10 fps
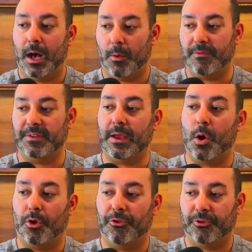However,
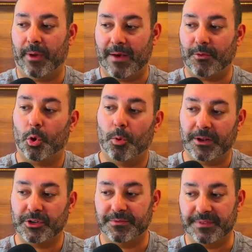they also have a
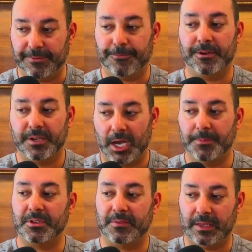whole bunch of different
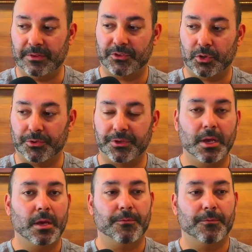types of insoles